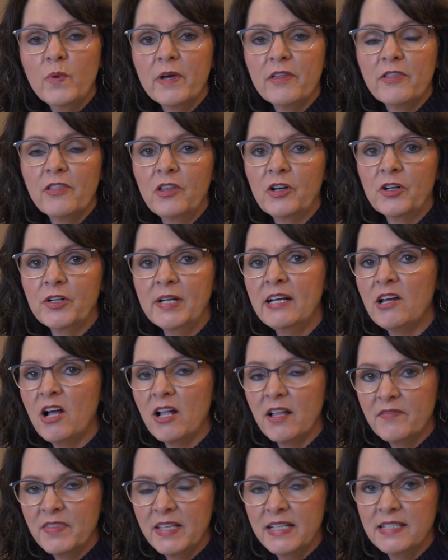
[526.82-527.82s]
with learning
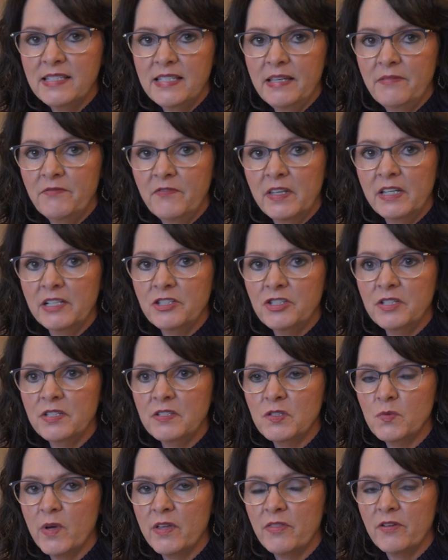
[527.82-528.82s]
all of these seam
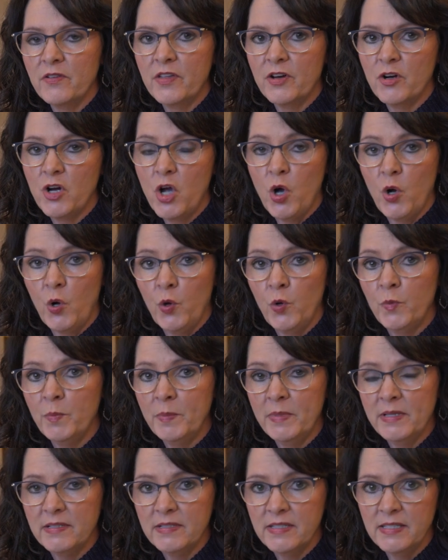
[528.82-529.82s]
finishes, whether they're
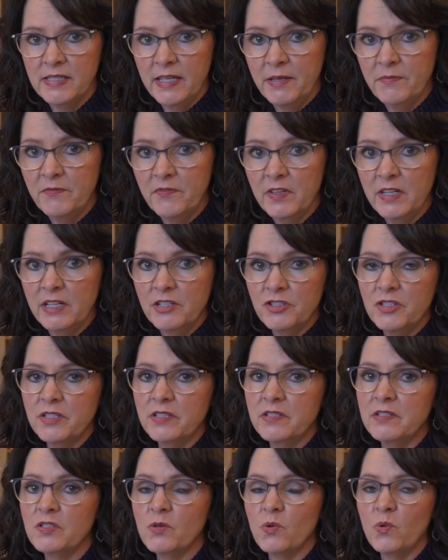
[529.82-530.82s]
home seam
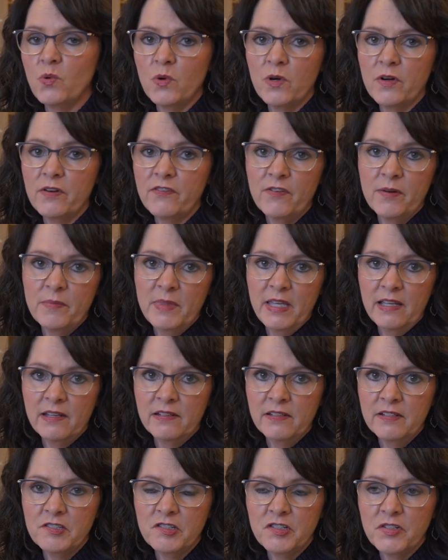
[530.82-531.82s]
finishes or from the
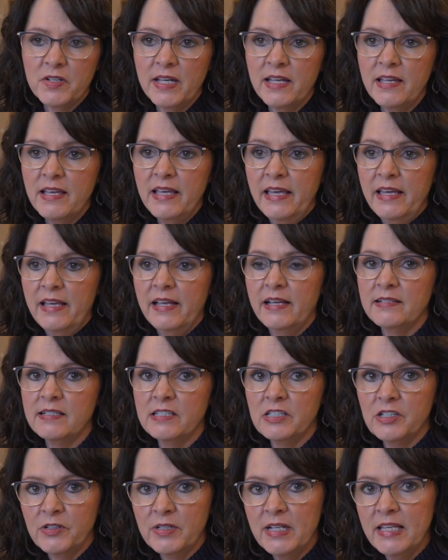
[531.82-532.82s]
industry, is
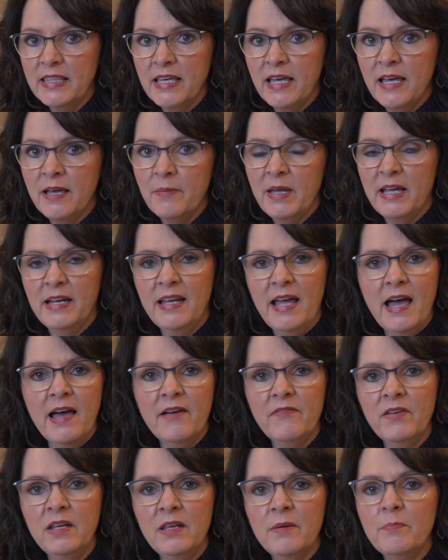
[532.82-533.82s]
learning them and
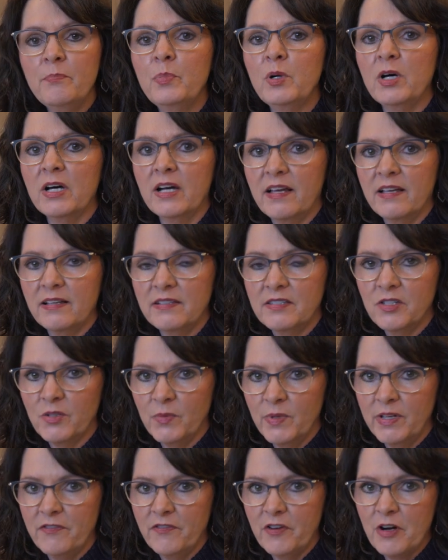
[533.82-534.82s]
having a book to
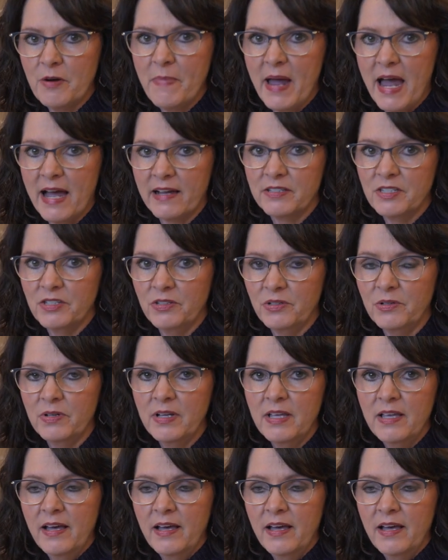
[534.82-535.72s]
refer back to,